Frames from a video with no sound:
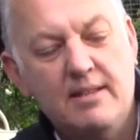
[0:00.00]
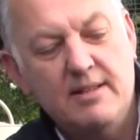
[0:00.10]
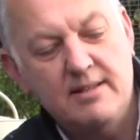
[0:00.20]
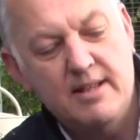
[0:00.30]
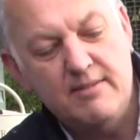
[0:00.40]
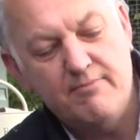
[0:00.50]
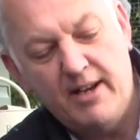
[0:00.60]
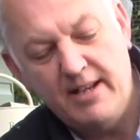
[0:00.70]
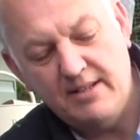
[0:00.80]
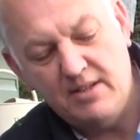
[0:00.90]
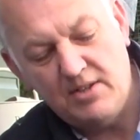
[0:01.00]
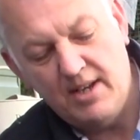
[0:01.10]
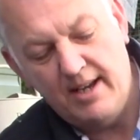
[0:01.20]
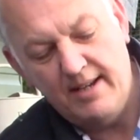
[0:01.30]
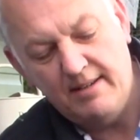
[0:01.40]
says Rise and
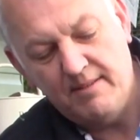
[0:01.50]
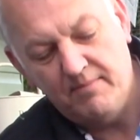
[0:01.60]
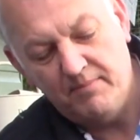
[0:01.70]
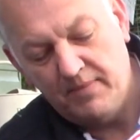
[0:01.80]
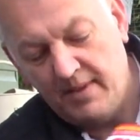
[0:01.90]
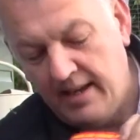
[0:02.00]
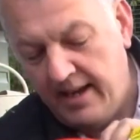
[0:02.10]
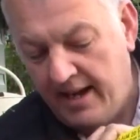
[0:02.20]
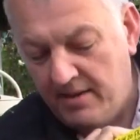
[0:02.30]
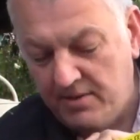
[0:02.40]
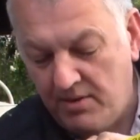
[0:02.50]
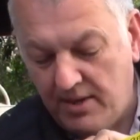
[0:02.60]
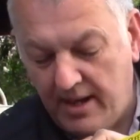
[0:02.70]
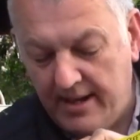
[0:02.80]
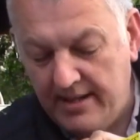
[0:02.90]
Shine, how-to
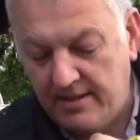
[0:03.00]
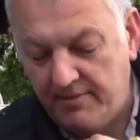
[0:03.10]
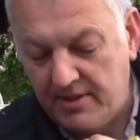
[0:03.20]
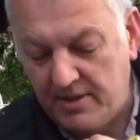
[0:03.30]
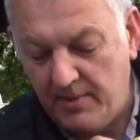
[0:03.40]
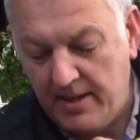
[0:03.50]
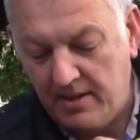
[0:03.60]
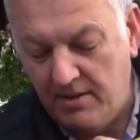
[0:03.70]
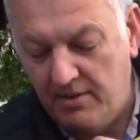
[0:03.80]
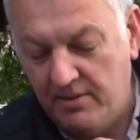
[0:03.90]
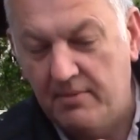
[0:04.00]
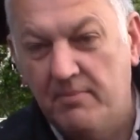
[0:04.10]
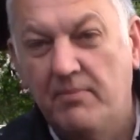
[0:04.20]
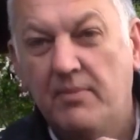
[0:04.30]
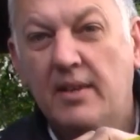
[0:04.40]
guides for sweet corn
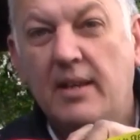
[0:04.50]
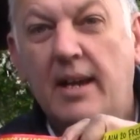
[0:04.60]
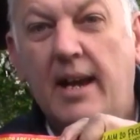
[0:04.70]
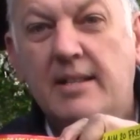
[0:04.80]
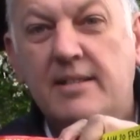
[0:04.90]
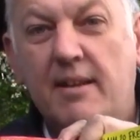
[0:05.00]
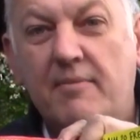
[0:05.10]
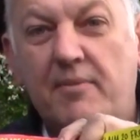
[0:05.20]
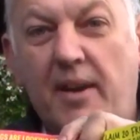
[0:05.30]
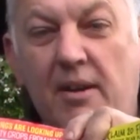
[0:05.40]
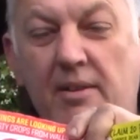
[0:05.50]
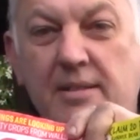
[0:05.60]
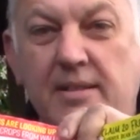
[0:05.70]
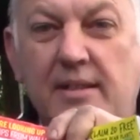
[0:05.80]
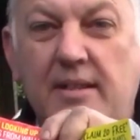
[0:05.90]
and
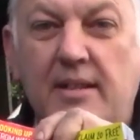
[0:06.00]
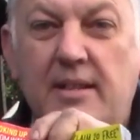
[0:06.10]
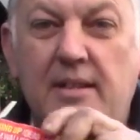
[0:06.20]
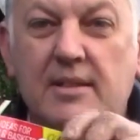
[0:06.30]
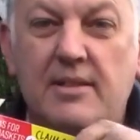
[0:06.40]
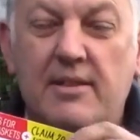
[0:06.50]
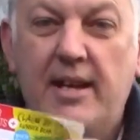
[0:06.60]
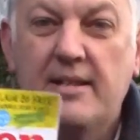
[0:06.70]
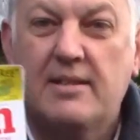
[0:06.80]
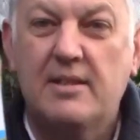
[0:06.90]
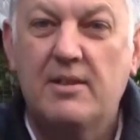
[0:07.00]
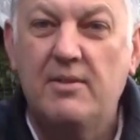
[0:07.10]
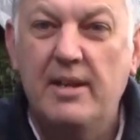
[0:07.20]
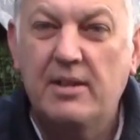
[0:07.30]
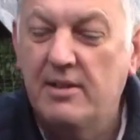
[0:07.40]
sunflowers. So that's
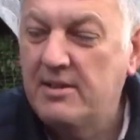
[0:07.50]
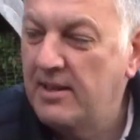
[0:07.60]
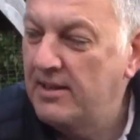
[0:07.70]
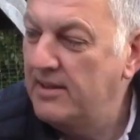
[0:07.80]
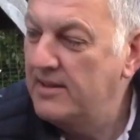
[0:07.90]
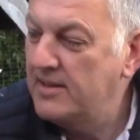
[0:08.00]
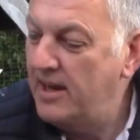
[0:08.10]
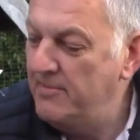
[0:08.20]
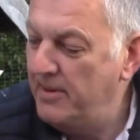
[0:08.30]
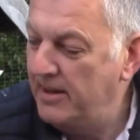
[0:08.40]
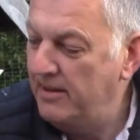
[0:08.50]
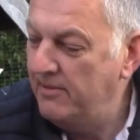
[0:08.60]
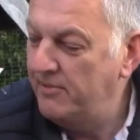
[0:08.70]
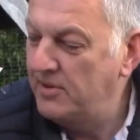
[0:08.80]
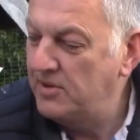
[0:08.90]
quite good timing
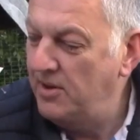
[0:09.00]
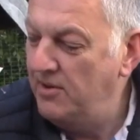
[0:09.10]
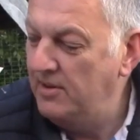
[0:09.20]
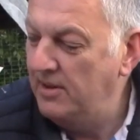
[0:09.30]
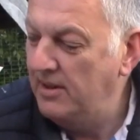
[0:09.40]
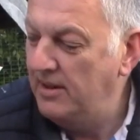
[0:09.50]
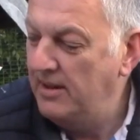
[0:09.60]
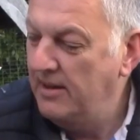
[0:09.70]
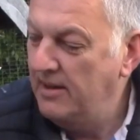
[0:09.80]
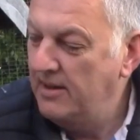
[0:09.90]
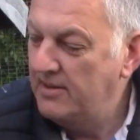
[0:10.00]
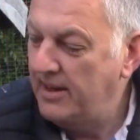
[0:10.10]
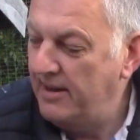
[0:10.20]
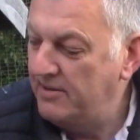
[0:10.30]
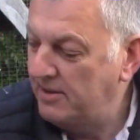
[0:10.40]
for June, to
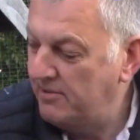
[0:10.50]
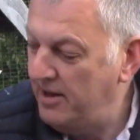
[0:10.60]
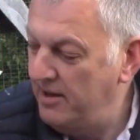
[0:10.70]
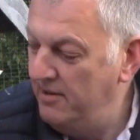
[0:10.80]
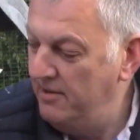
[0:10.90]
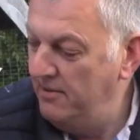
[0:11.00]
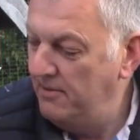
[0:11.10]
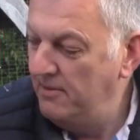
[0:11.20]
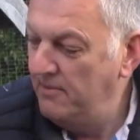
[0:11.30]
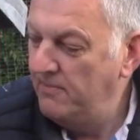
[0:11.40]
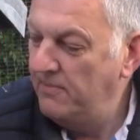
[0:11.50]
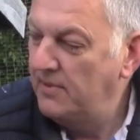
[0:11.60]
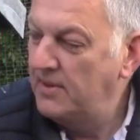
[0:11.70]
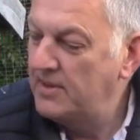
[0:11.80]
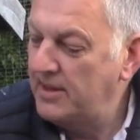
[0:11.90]
how to grow
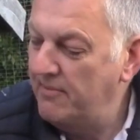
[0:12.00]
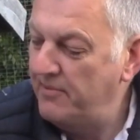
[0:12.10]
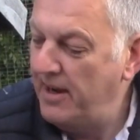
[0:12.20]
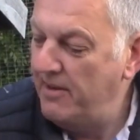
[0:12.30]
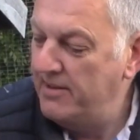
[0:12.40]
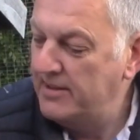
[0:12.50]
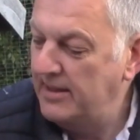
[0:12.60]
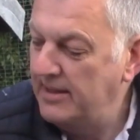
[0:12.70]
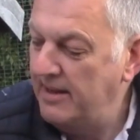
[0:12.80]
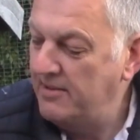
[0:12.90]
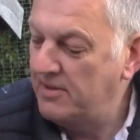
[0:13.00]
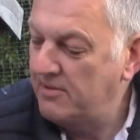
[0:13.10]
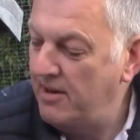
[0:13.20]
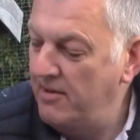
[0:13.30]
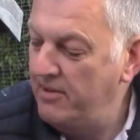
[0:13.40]
sunflowers and how to
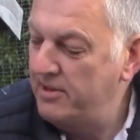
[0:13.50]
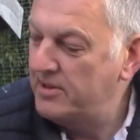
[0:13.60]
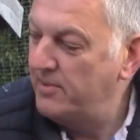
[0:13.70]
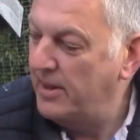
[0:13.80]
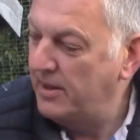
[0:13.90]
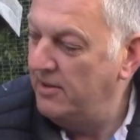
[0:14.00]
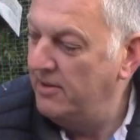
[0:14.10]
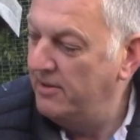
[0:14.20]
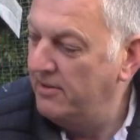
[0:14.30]
grow the sweet corn.